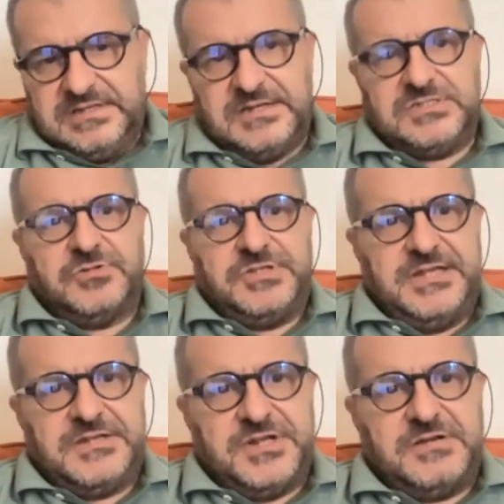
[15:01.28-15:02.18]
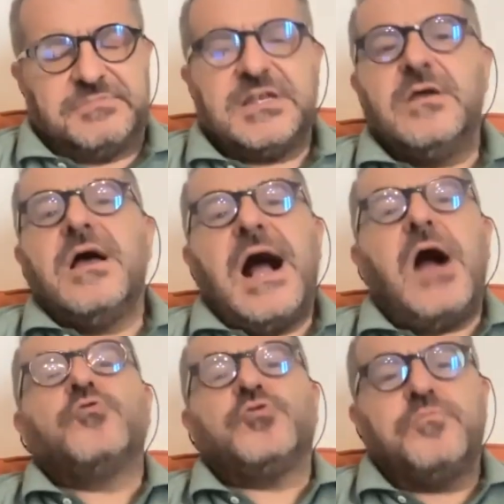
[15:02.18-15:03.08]
in Aristotelian terms,
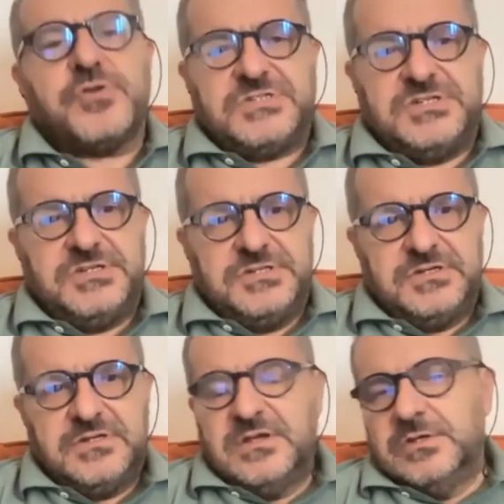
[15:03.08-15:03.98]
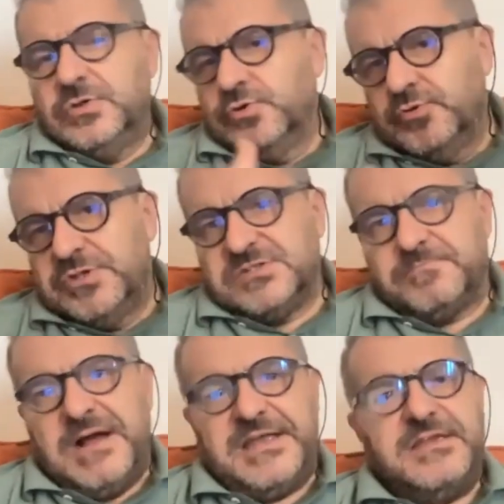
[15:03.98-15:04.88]
how to proceed. You do
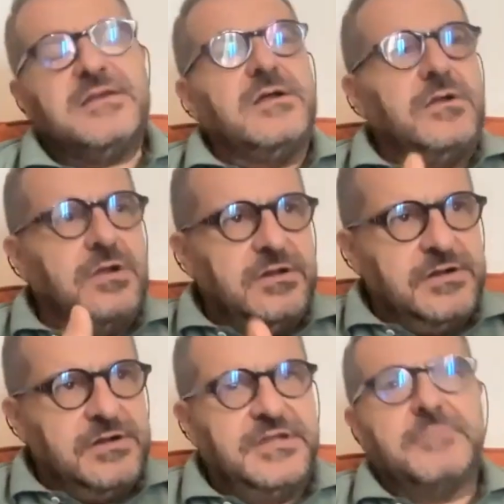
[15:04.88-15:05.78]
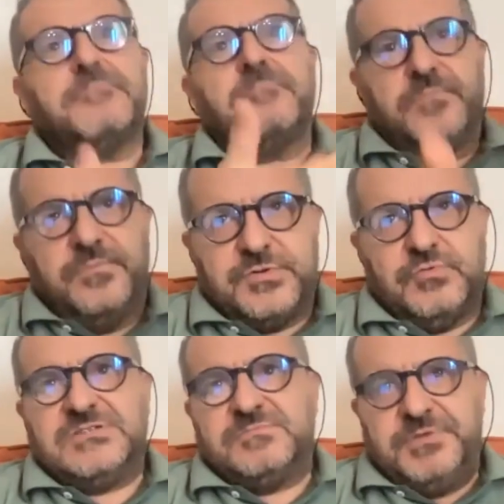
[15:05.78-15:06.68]
this by learning
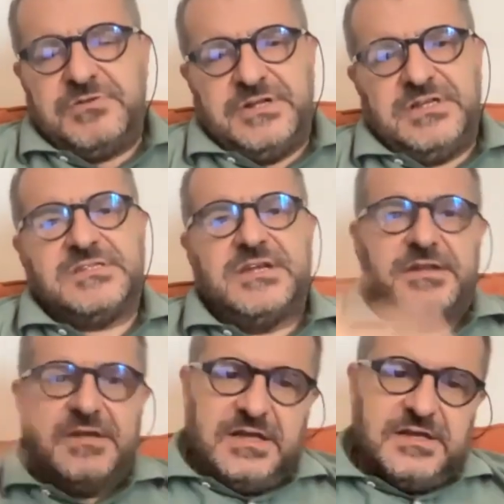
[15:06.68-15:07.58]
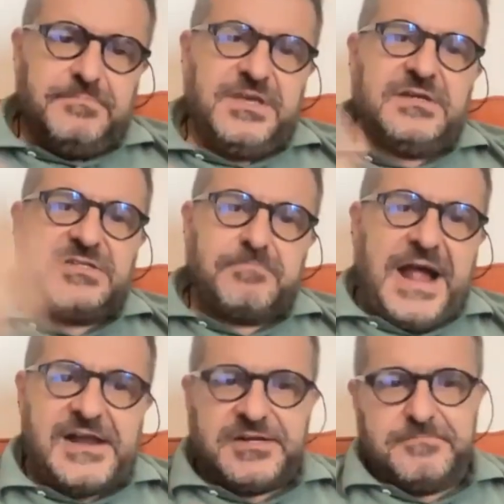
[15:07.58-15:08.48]
through experience and uh, being
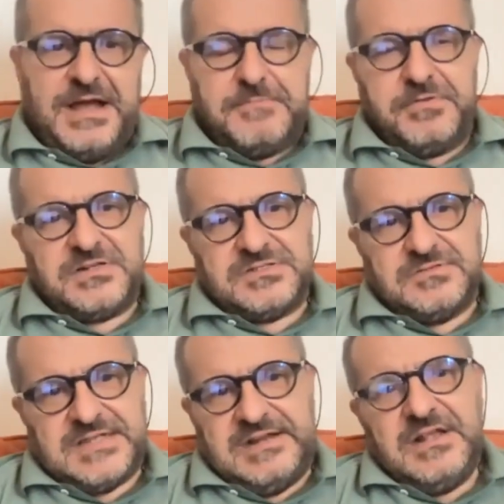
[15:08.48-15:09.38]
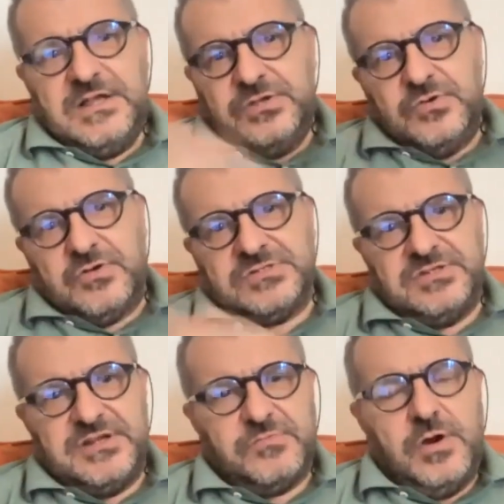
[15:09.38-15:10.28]
inspired by persons that you
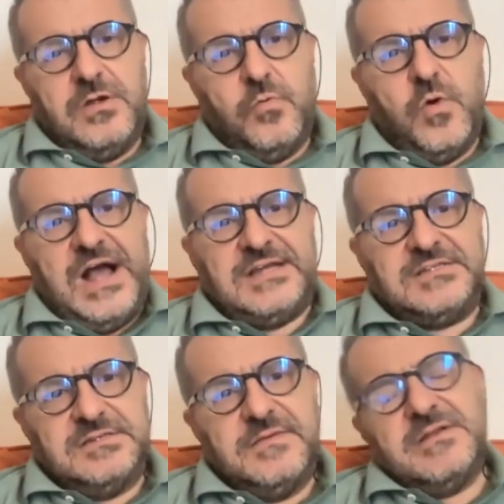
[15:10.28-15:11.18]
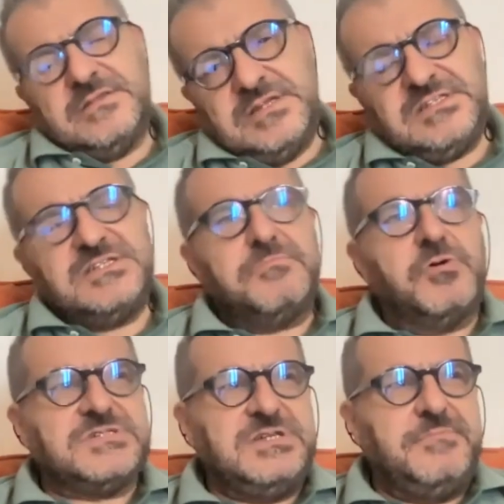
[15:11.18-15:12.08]
consider wise. This is
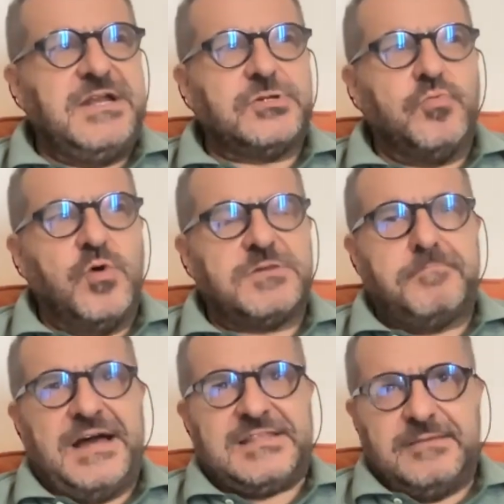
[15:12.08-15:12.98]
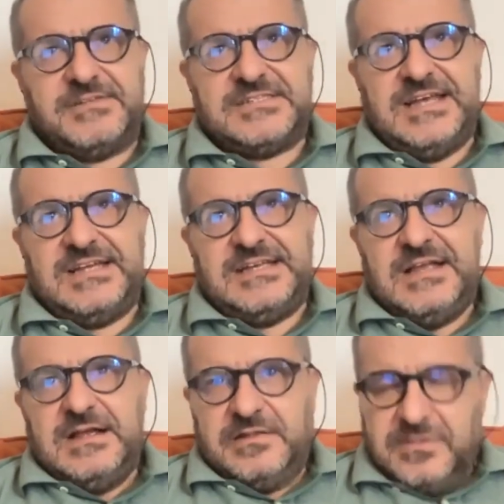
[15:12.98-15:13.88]
more similar to what Patramasa
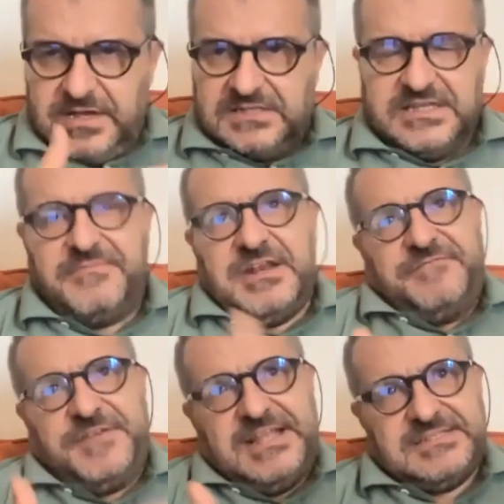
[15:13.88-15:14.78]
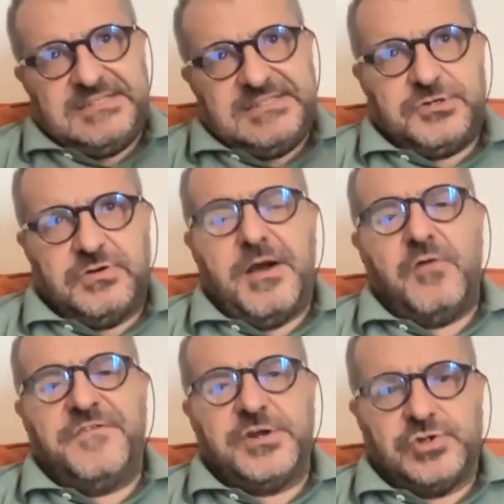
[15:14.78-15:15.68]
thinks, even if he doesn't talk about
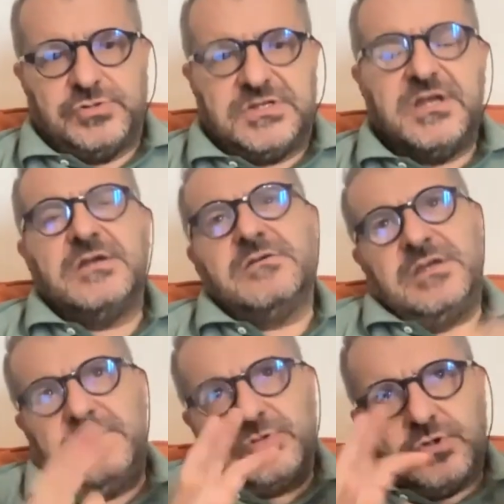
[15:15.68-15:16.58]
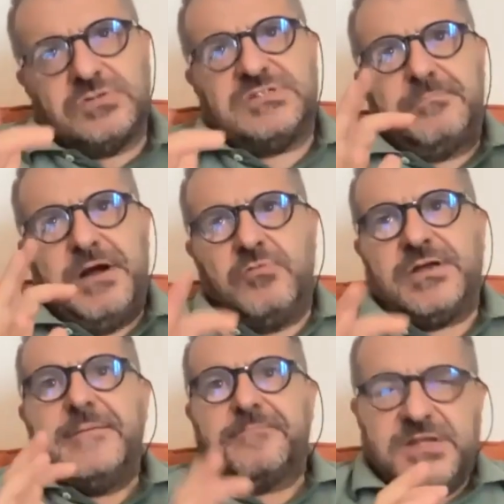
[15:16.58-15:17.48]
virtues. He talks about
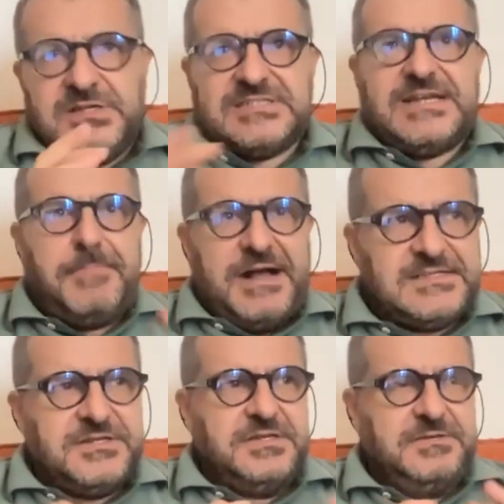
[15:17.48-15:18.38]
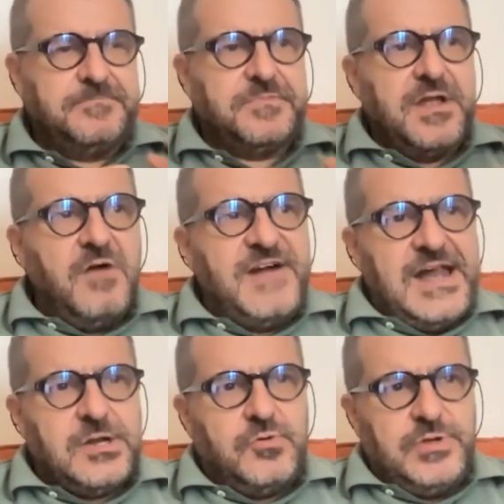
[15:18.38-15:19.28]
his capacity of
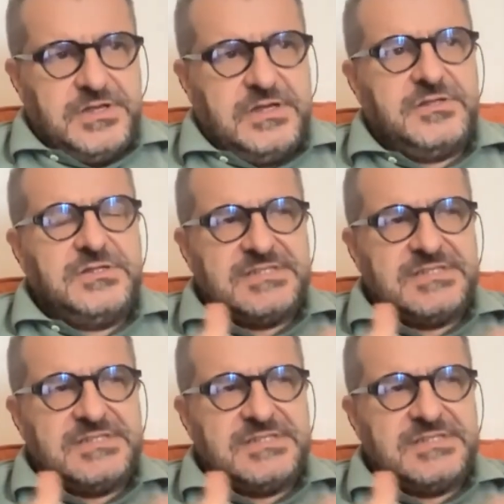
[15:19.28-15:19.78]
arguing and